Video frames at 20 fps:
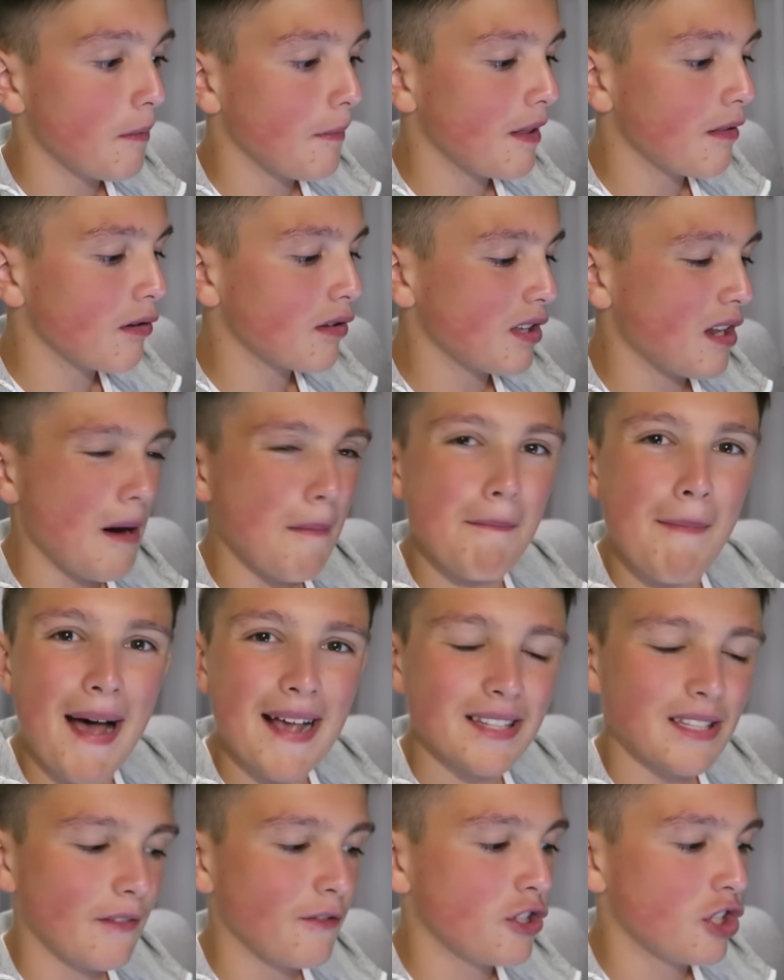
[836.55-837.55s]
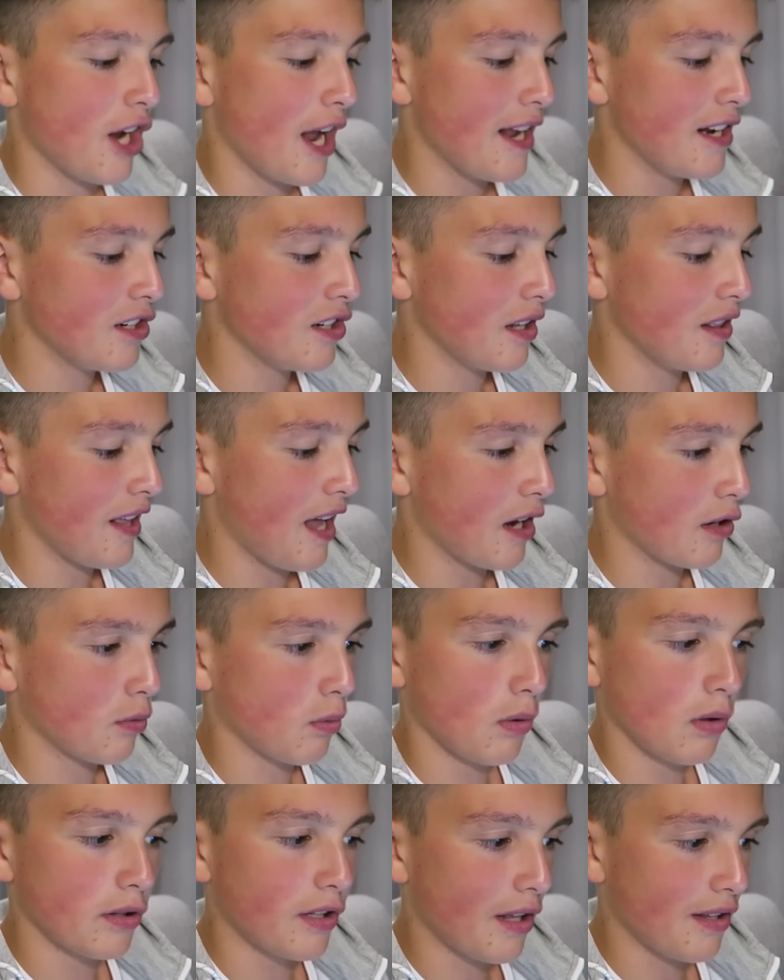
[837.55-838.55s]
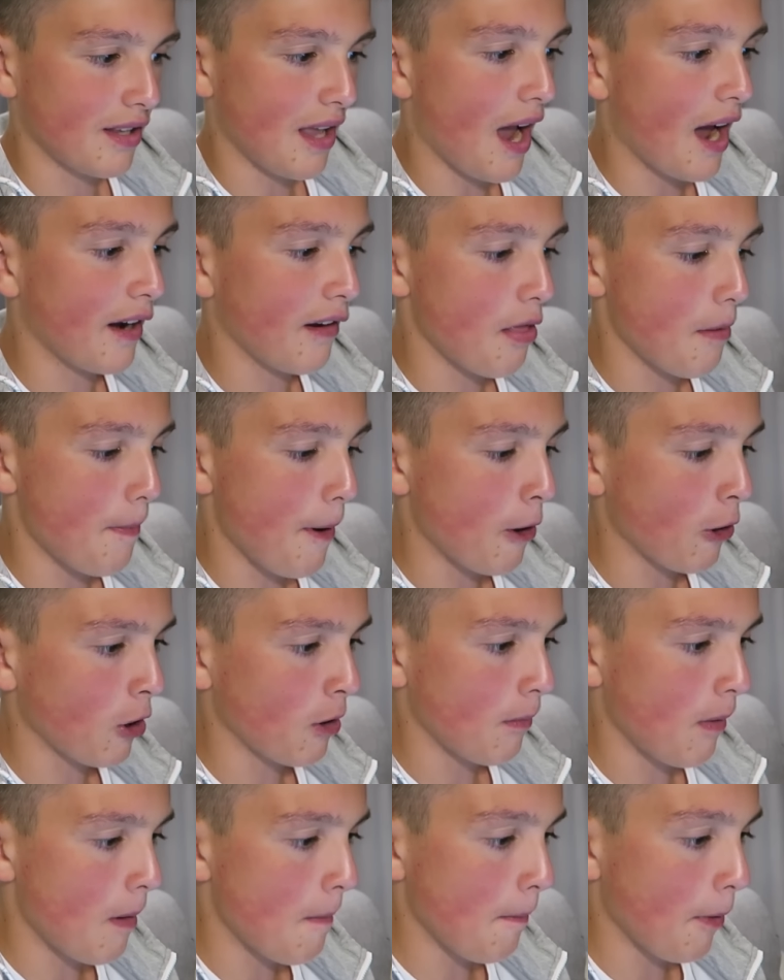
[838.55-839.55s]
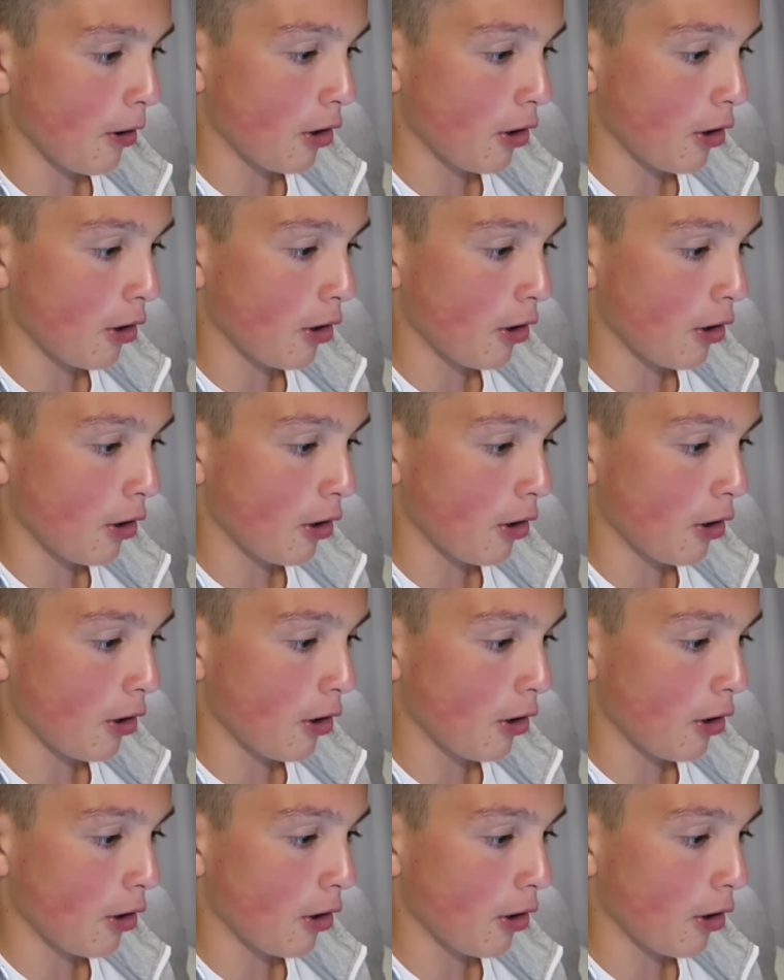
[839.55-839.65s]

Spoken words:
I mean, there isn't a massive change in the actual design of the Pokemon,